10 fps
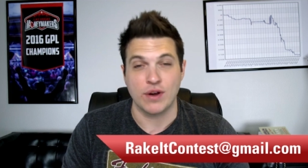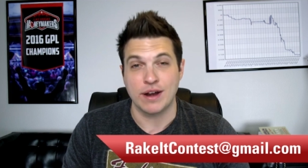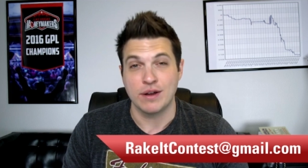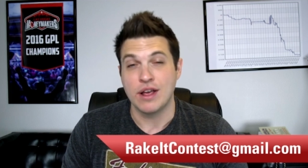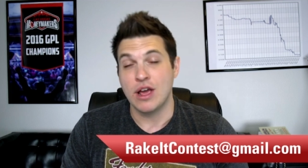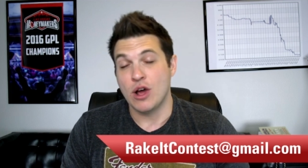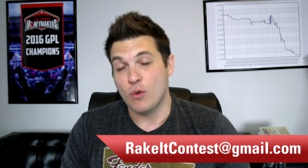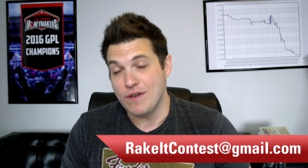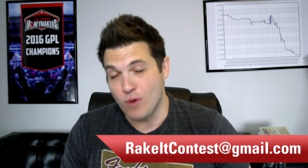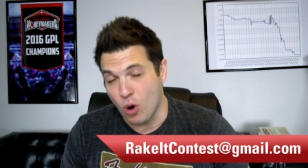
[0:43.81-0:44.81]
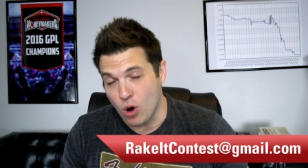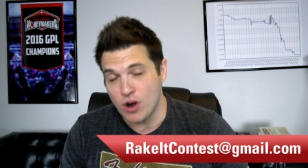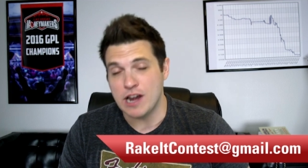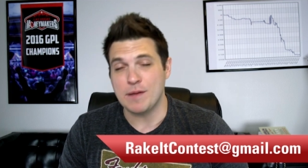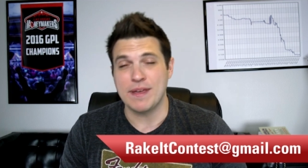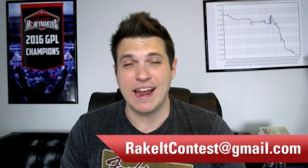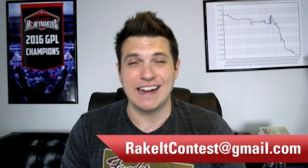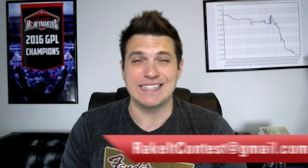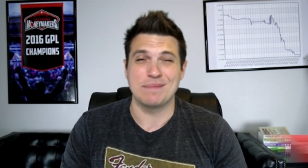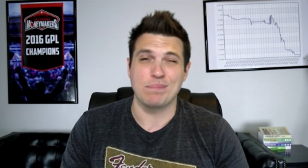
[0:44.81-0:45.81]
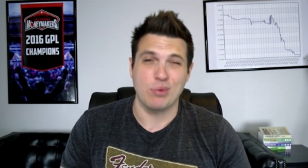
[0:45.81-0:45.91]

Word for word: And we've already been getting some